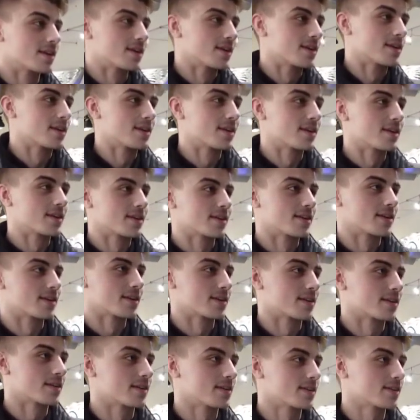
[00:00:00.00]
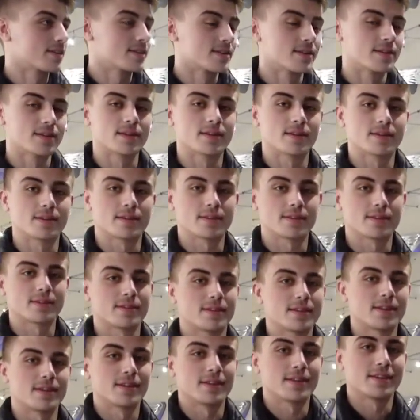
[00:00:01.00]
Man, tell them where they can find you if they need a
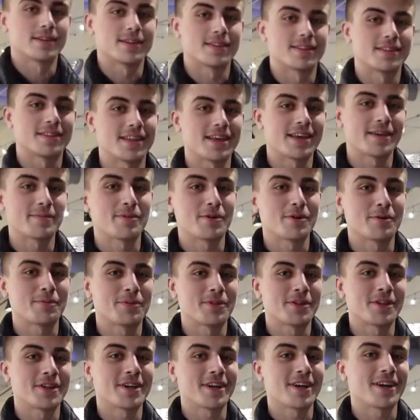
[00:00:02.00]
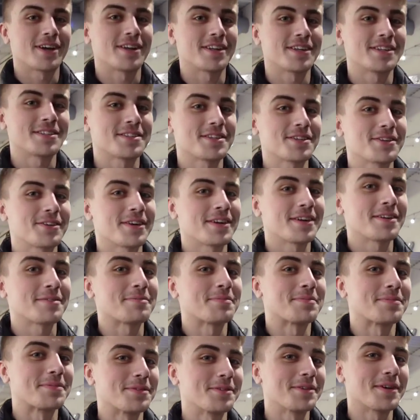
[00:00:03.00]
car. Lambo plug on Instagram.
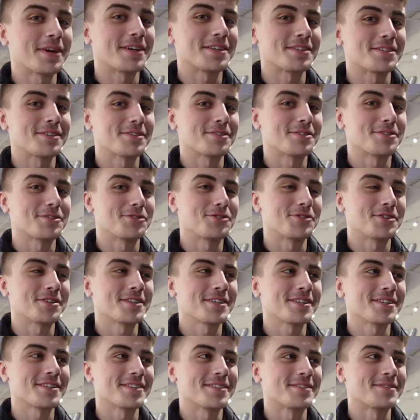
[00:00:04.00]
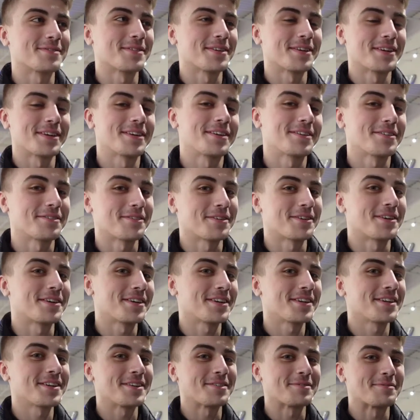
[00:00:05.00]
You guys know the drill. Yeah. Run
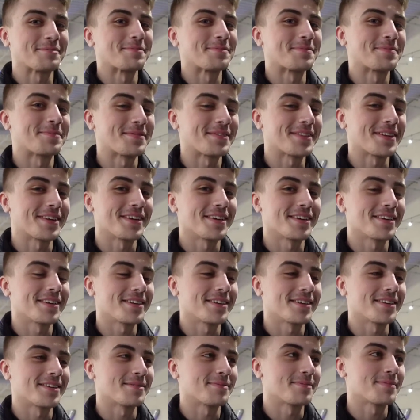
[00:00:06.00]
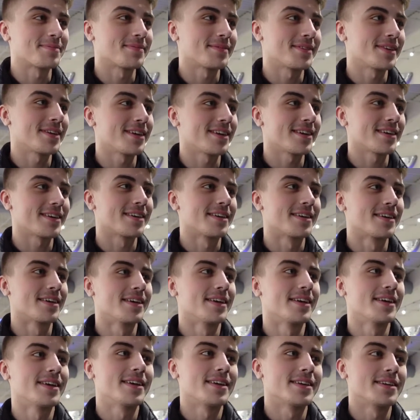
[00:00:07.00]
it up. Run go. it up, man. He yeah. just looked
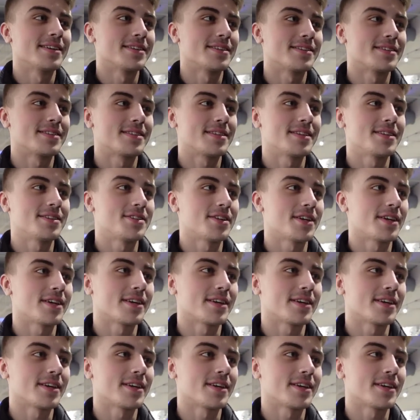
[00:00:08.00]
out for me, man. CJ. Ryan